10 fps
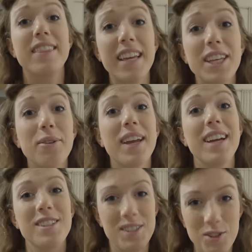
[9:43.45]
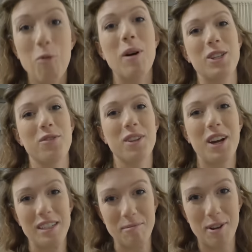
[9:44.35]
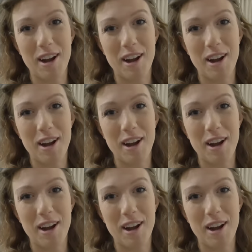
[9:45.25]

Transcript: Thank you again so much for the awesome